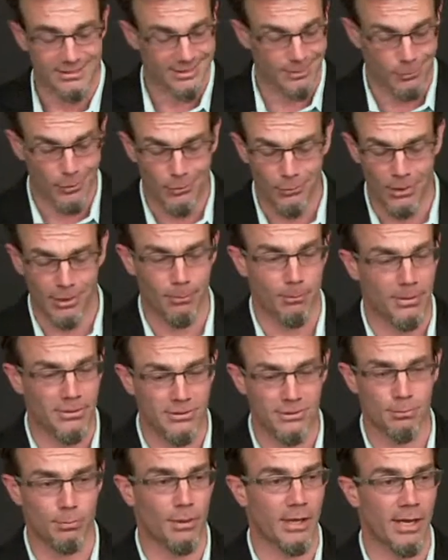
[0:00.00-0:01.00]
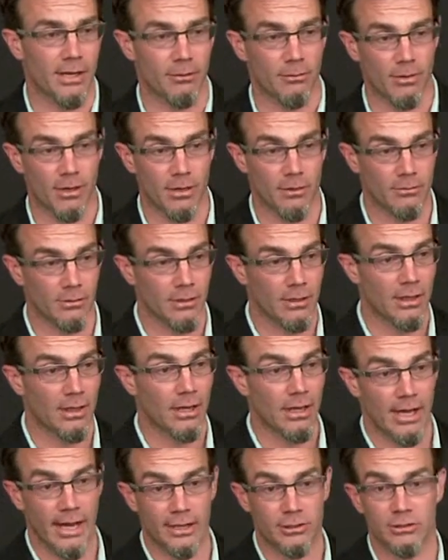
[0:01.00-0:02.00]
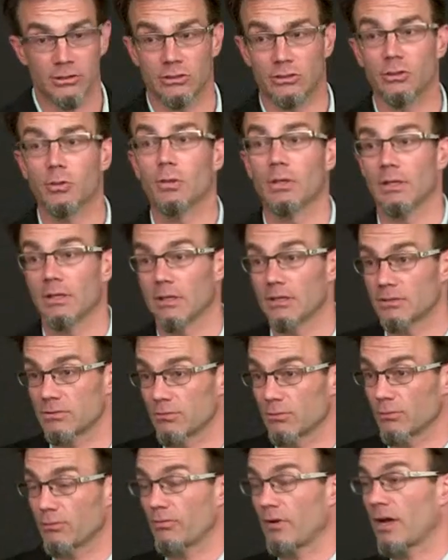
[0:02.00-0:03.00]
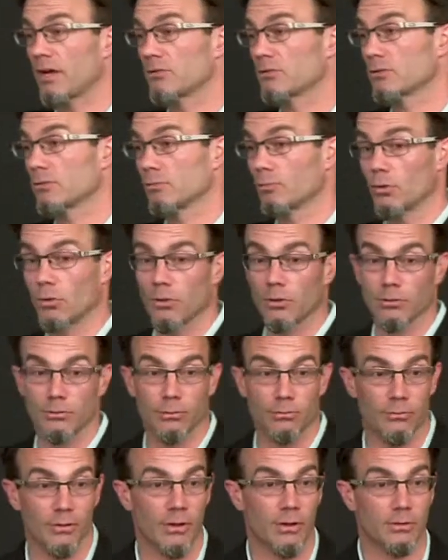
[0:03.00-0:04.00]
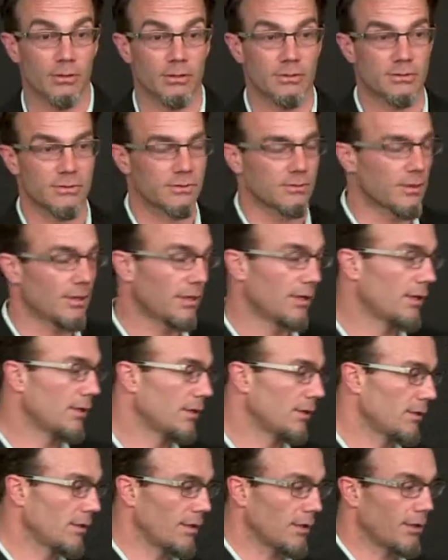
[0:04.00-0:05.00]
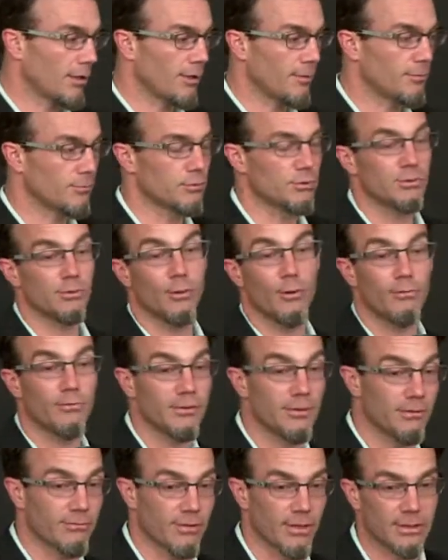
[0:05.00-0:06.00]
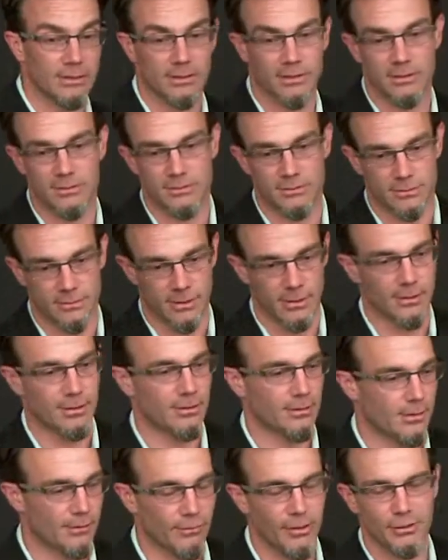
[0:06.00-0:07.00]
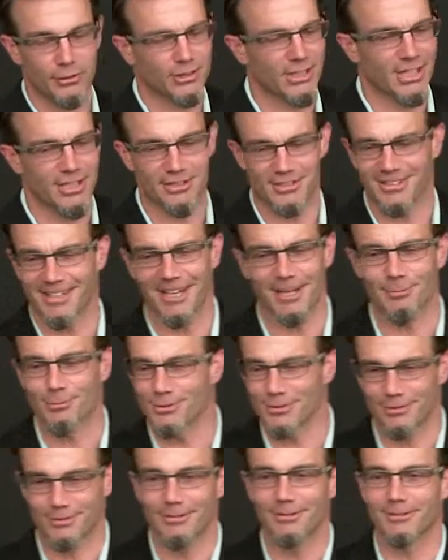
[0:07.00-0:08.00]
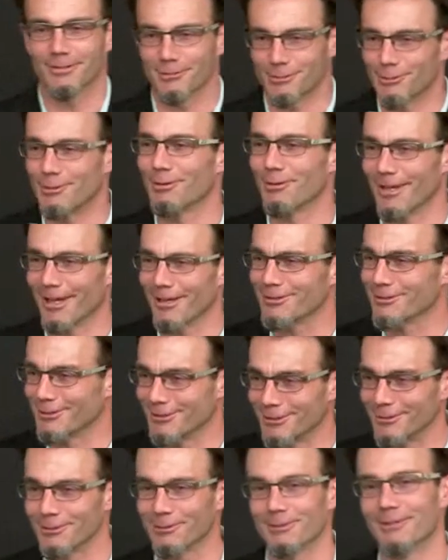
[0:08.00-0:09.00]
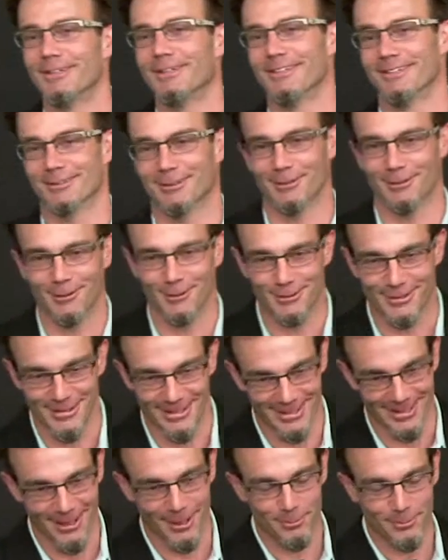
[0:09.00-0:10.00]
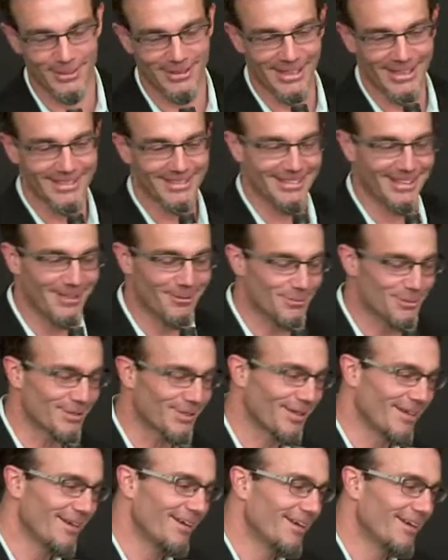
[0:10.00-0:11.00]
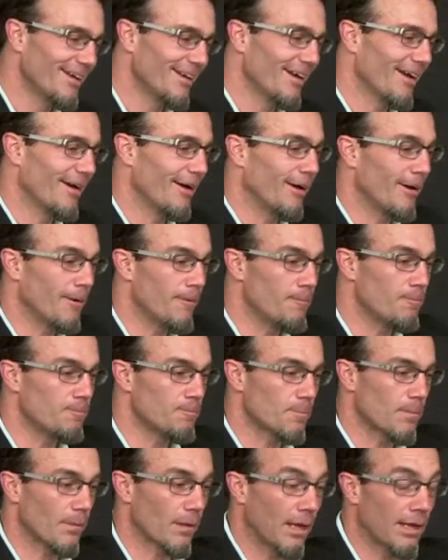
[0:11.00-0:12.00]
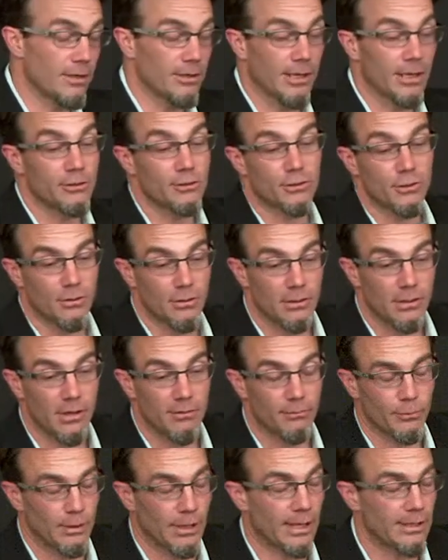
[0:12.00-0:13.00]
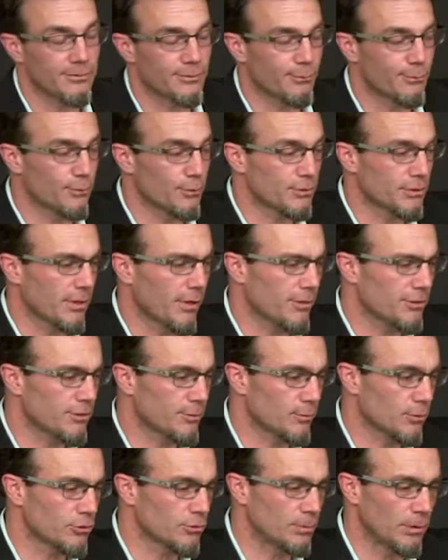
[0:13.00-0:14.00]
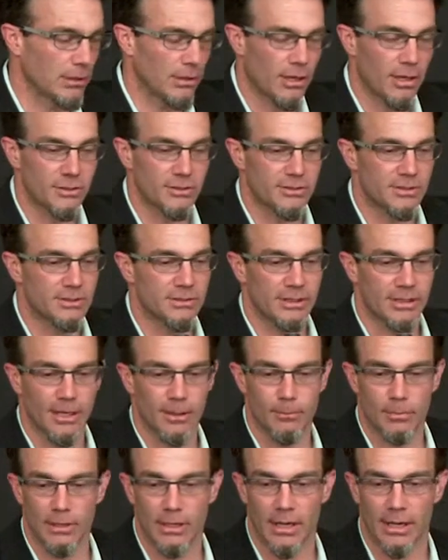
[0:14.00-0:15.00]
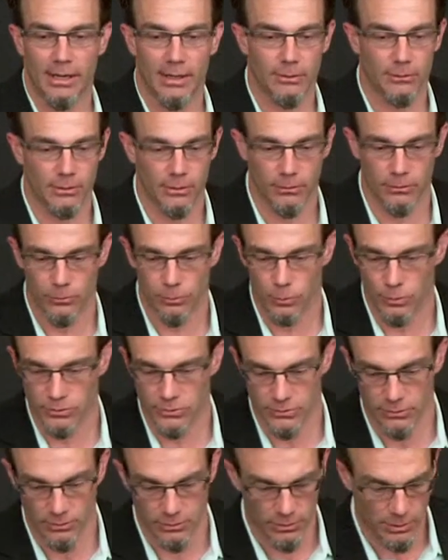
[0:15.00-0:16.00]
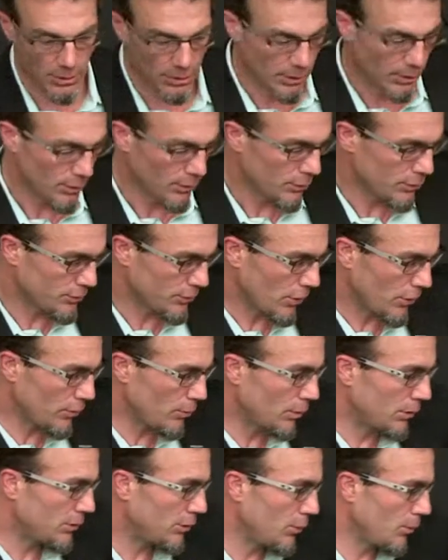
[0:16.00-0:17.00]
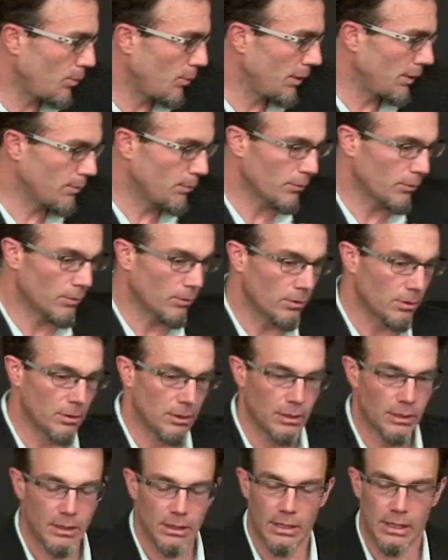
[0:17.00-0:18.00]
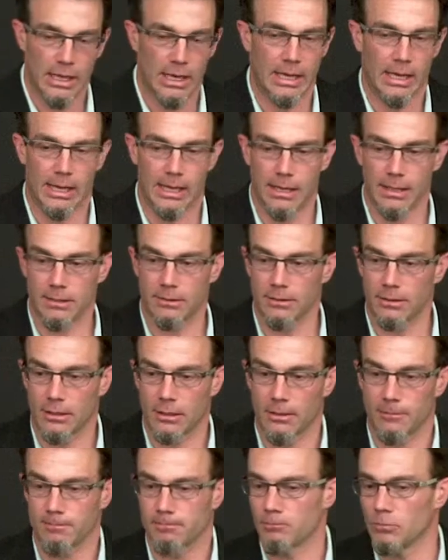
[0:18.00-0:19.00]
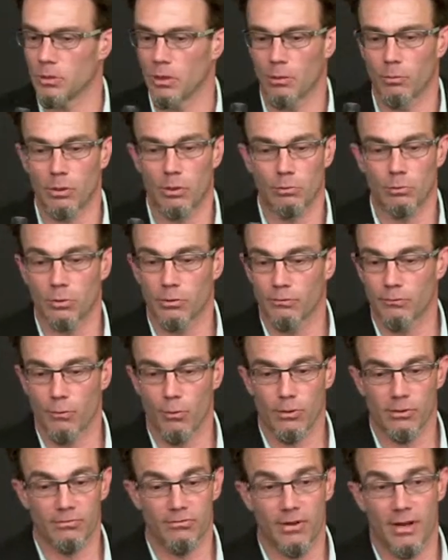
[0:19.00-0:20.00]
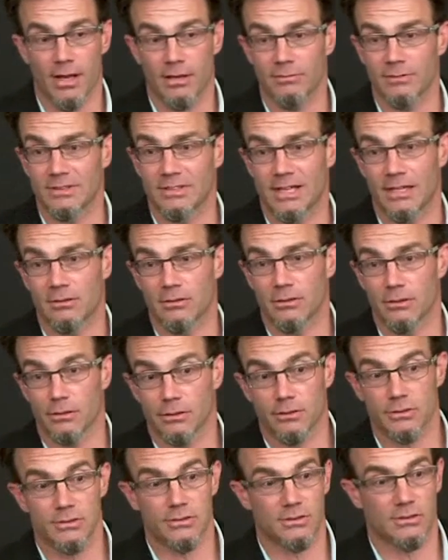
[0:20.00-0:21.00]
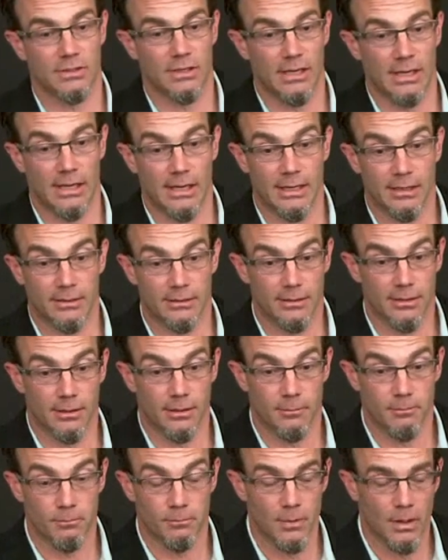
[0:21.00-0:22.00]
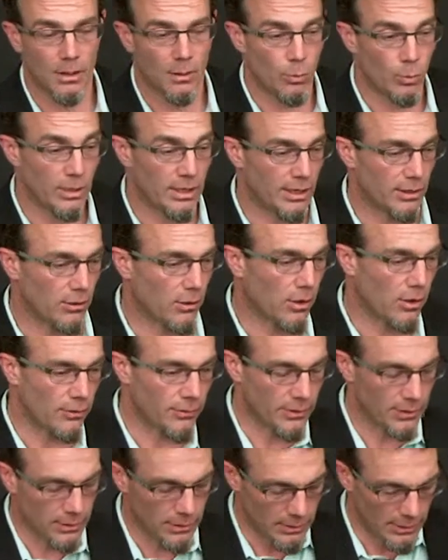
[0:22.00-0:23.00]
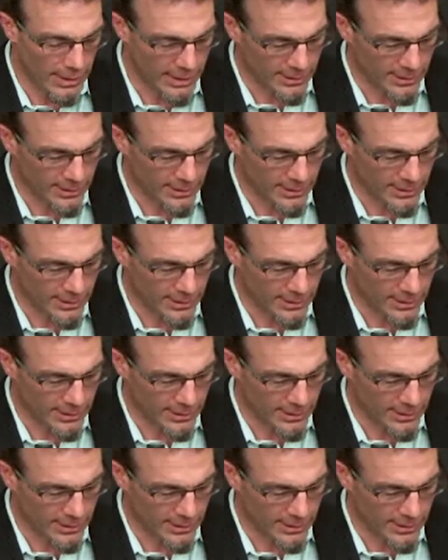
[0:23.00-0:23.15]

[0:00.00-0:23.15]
So I'm going to write a business plan around actually doing this for Pfizer, Merck, Novartis, um, Sanofi, Aventis. They've all changed names. It was 2002, so I used the up-to-date names. Um, and, and, sure enough, we had some first customers. We launched into MBI out here in Worcester started with two people, and um, you know we grew to 45 in 10 years, and um, we hit all the